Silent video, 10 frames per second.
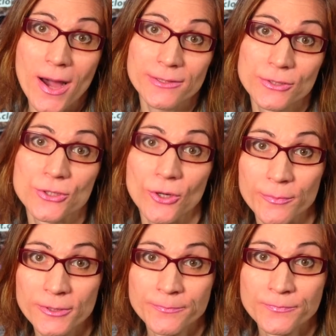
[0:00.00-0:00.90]
parts
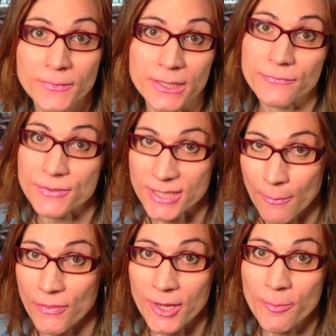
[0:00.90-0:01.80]
shop. If
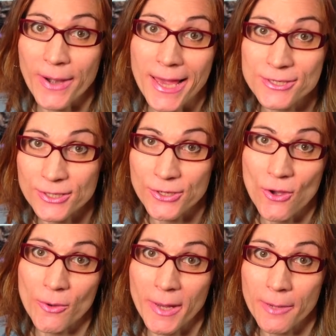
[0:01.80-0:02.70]
something breaks in
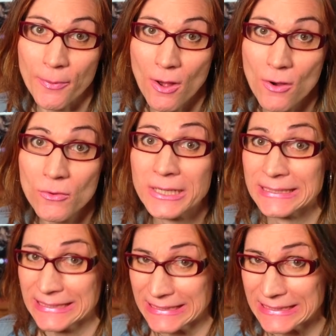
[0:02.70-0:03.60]
your Mac Pro,
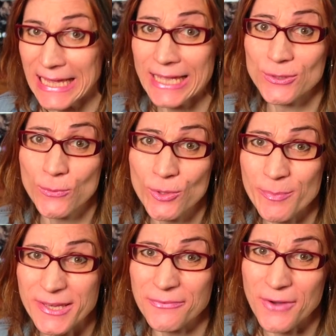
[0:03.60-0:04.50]
that
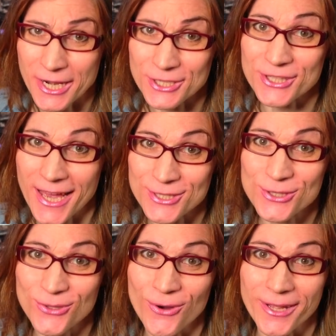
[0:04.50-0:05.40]
would be very sad
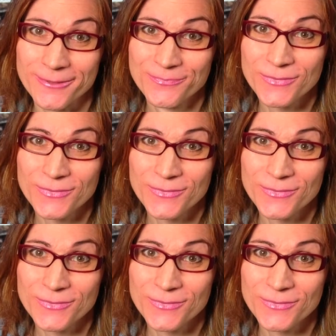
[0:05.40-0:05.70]
story.